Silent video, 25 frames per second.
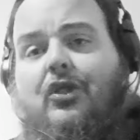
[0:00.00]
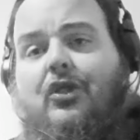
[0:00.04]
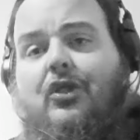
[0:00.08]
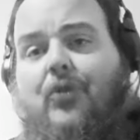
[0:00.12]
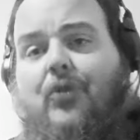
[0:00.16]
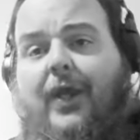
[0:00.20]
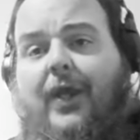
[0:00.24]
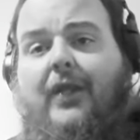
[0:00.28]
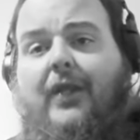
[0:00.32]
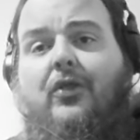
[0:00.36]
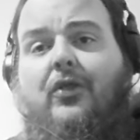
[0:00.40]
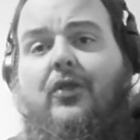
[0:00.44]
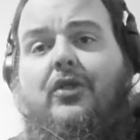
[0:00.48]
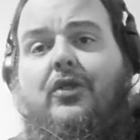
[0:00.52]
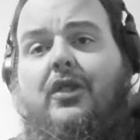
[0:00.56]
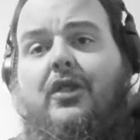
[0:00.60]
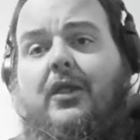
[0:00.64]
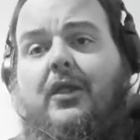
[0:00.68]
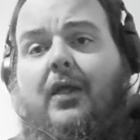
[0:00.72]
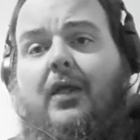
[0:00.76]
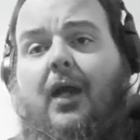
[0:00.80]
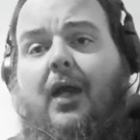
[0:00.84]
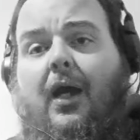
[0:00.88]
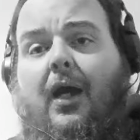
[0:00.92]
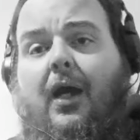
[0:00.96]
the
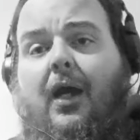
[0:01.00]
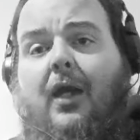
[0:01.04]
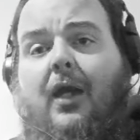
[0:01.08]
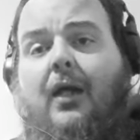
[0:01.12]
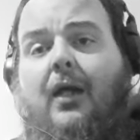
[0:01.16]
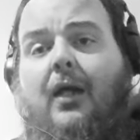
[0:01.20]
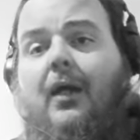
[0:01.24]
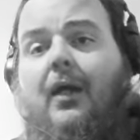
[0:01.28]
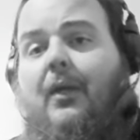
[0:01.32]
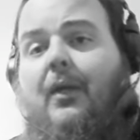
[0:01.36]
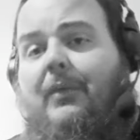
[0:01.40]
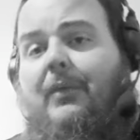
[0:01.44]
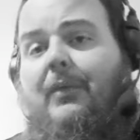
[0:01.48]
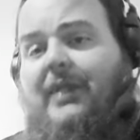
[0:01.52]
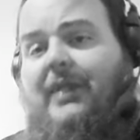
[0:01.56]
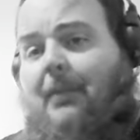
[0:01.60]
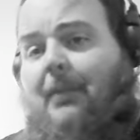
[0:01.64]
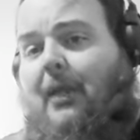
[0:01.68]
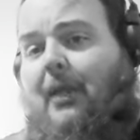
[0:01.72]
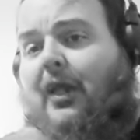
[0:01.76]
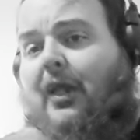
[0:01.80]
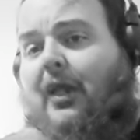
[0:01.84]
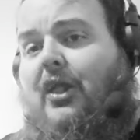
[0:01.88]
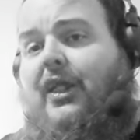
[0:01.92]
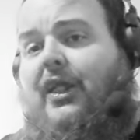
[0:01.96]
trailers uh, because
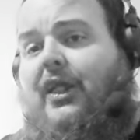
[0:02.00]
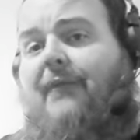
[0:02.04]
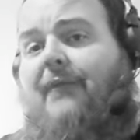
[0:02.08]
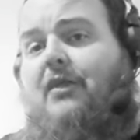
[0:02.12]
I'm not going